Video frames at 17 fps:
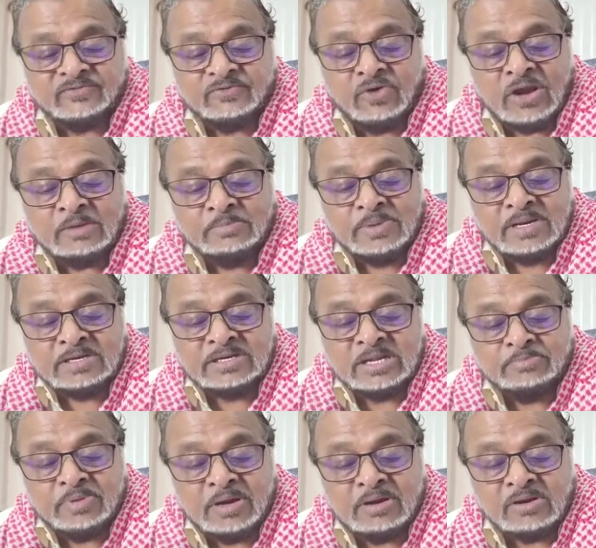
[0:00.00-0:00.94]
of
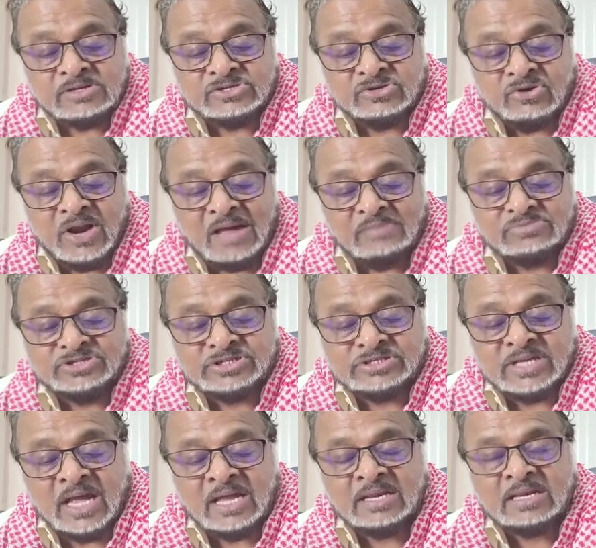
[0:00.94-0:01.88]
credibility because
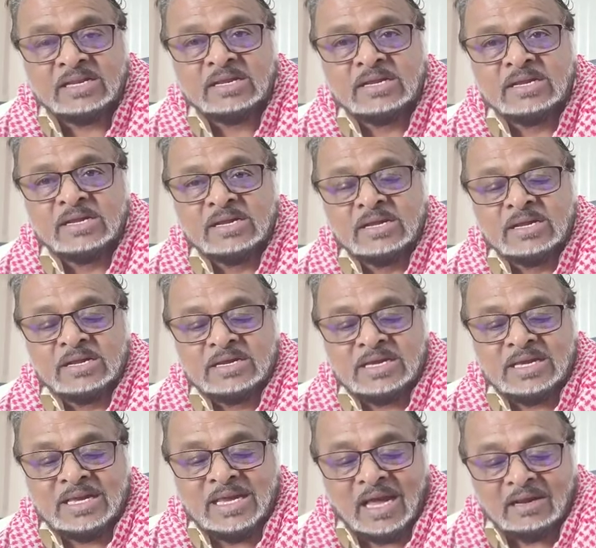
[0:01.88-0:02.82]
Ramjetan
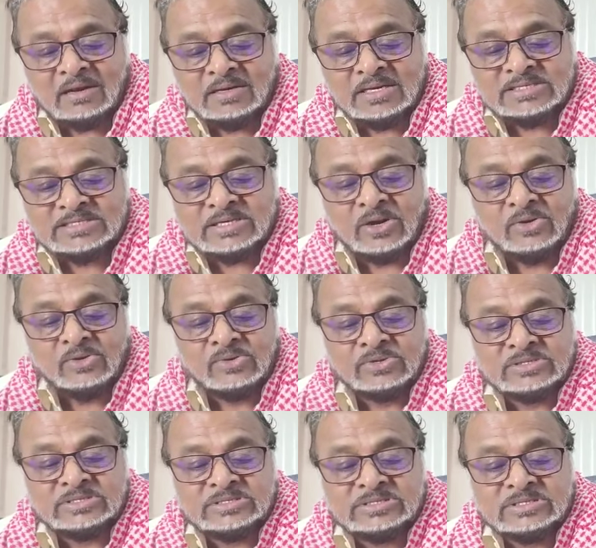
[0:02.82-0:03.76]
cannot
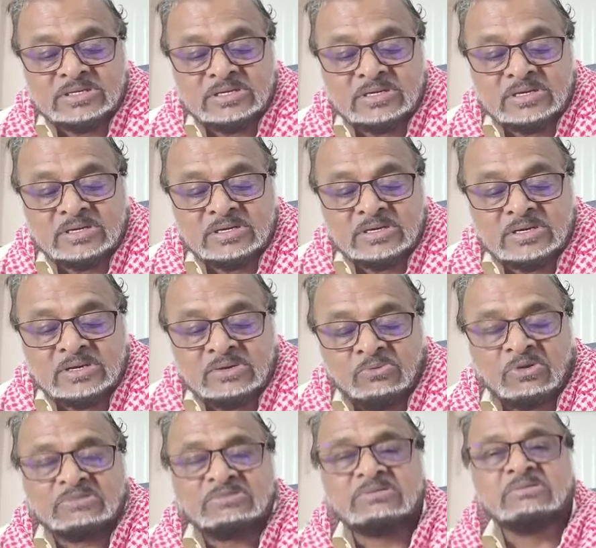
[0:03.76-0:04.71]
disclose
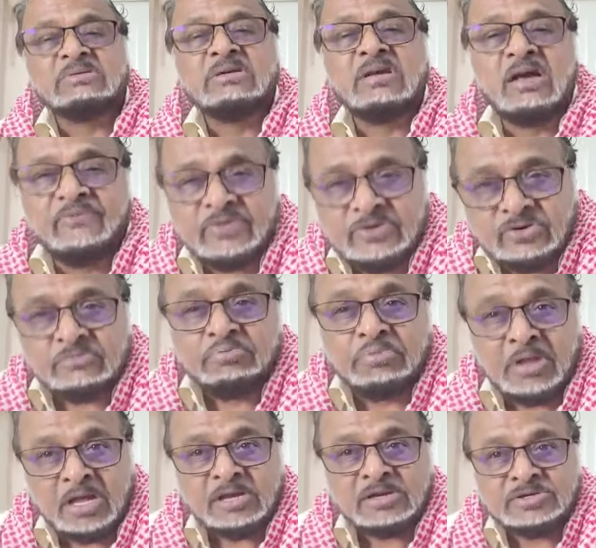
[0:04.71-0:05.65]
what never took
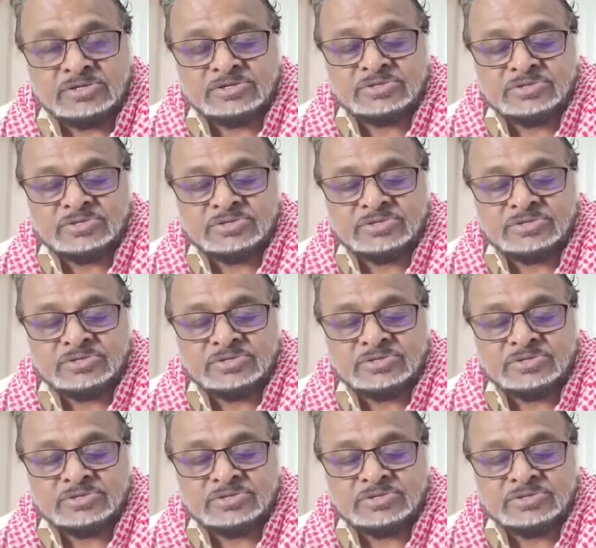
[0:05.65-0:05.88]
place.